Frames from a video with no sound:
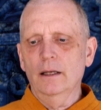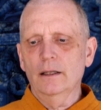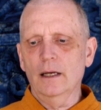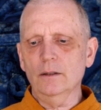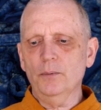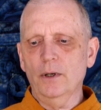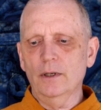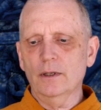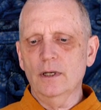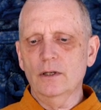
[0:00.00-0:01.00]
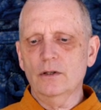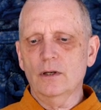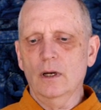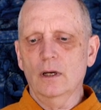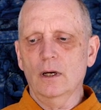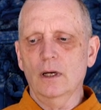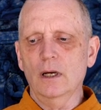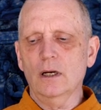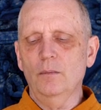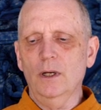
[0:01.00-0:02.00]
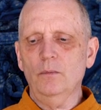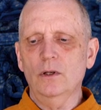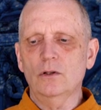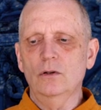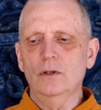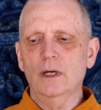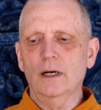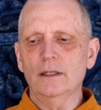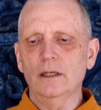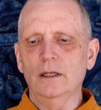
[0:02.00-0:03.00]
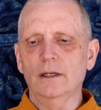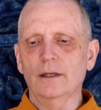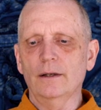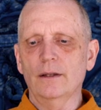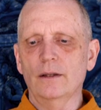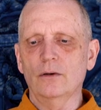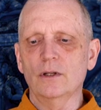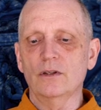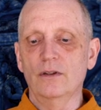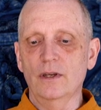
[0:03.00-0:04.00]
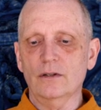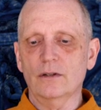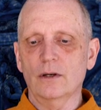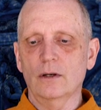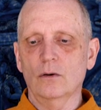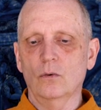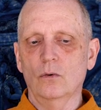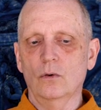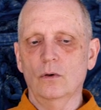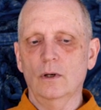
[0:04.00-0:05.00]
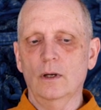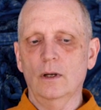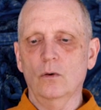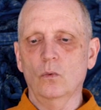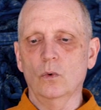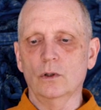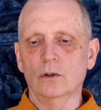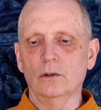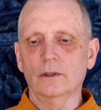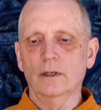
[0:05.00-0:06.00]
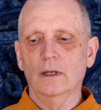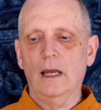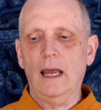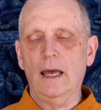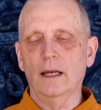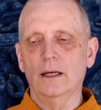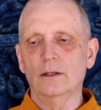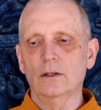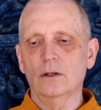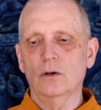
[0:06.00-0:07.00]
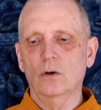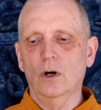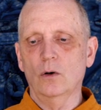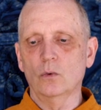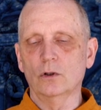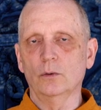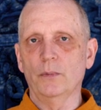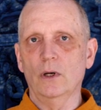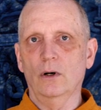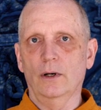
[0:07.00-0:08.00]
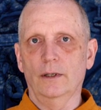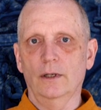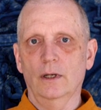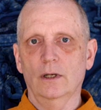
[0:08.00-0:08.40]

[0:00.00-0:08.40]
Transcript: The other part is a commitment to the idea there is this world and a world beyond.